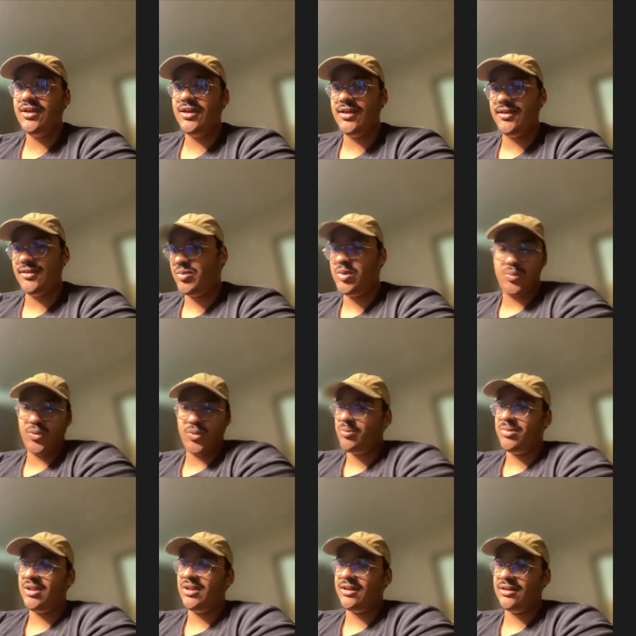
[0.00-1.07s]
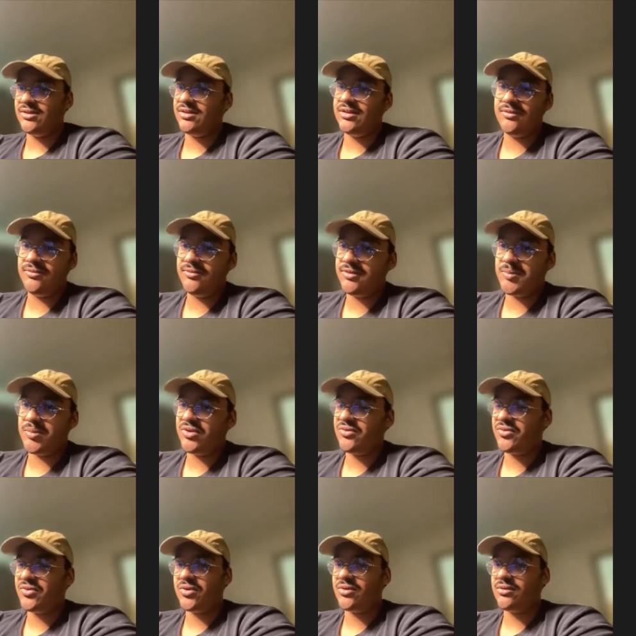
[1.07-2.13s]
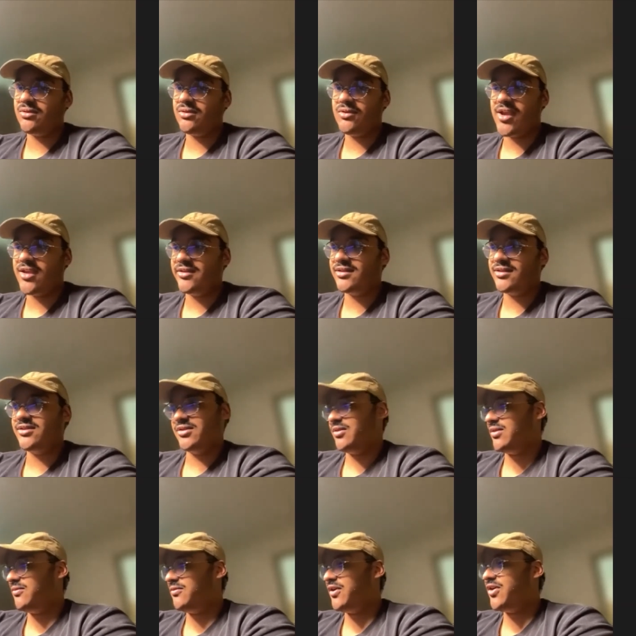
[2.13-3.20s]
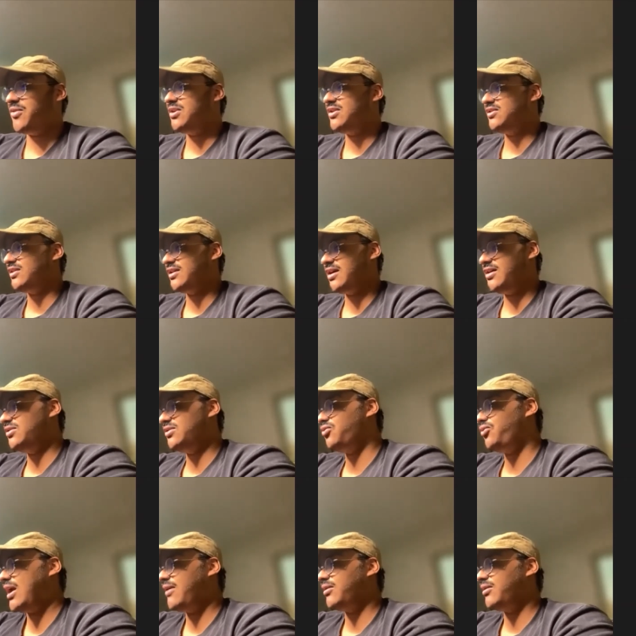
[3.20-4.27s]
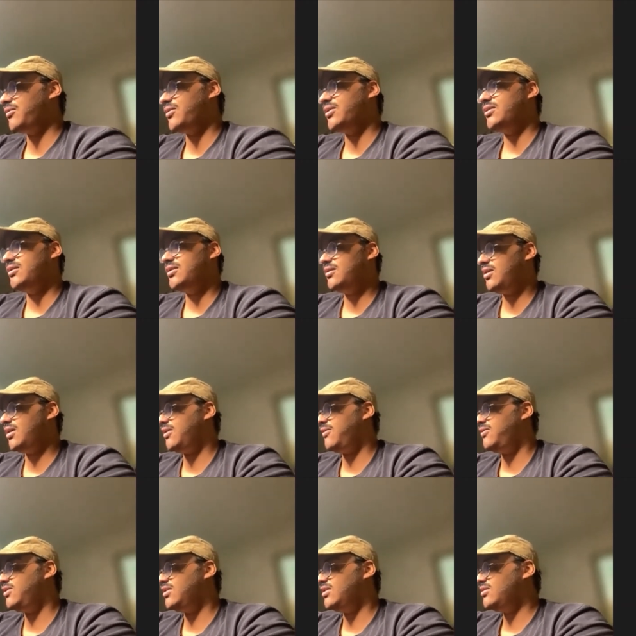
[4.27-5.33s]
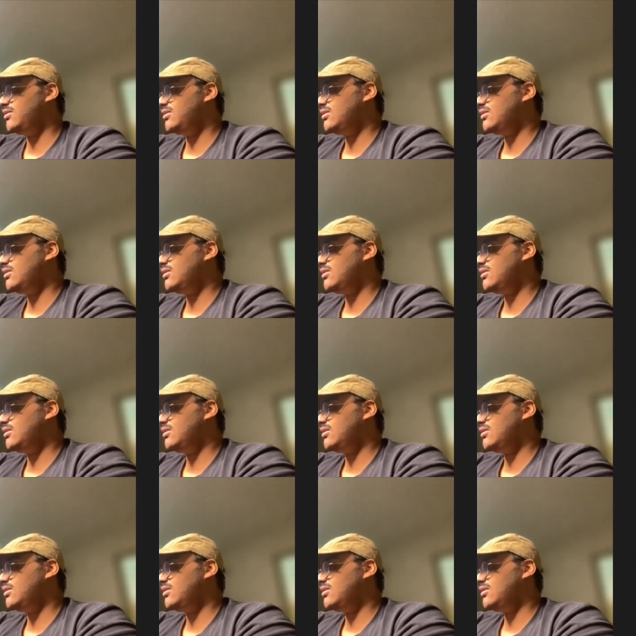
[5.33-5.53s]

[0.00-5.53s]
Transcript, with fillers: and people immediately flip it for crazy. So the fear of missing out is very real in NFTs.